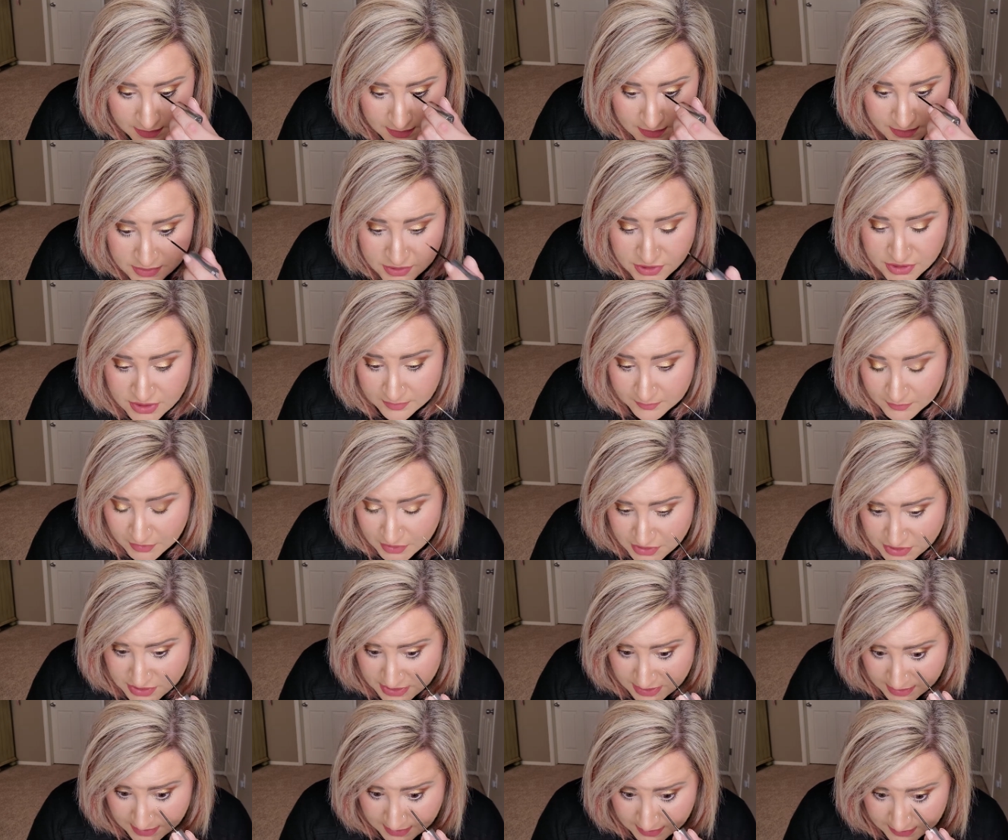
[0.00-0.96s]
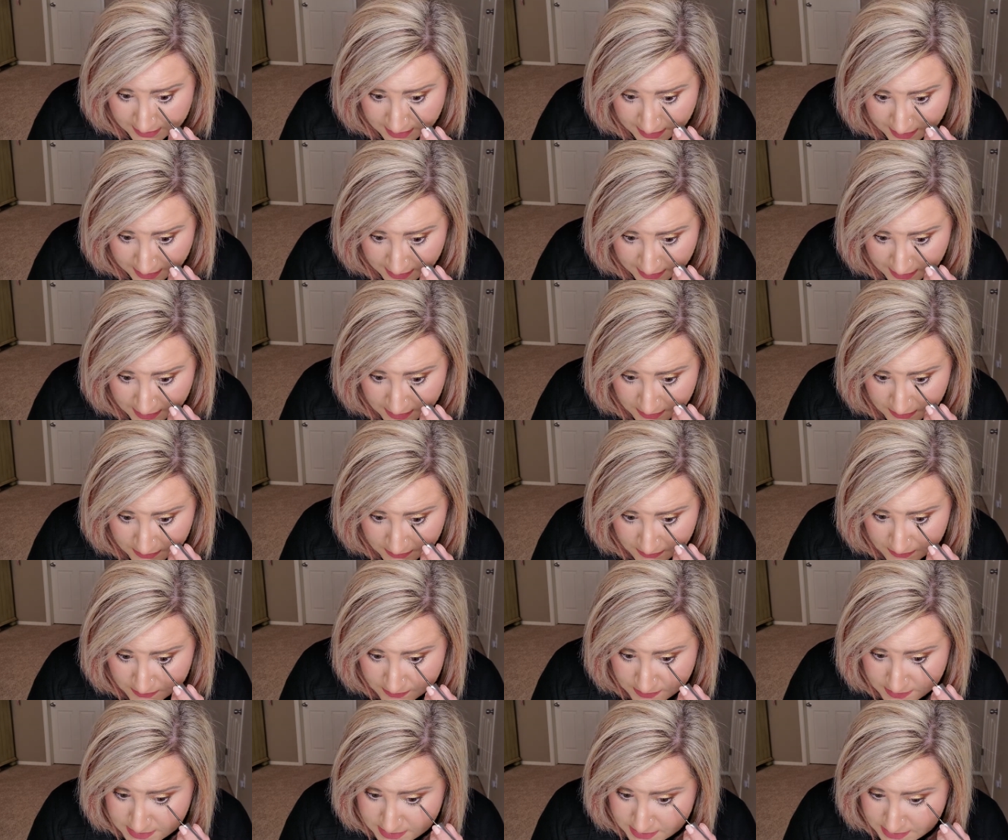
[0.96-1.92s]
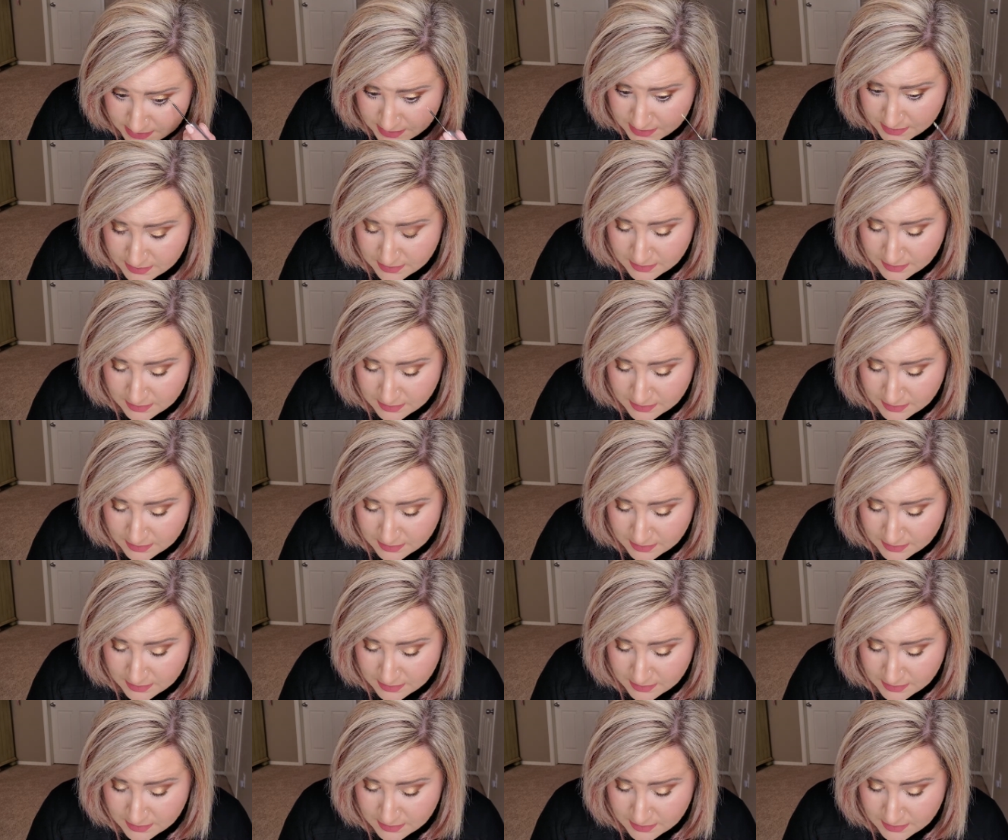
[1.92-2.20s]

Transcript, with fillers: shimmer shade that I used.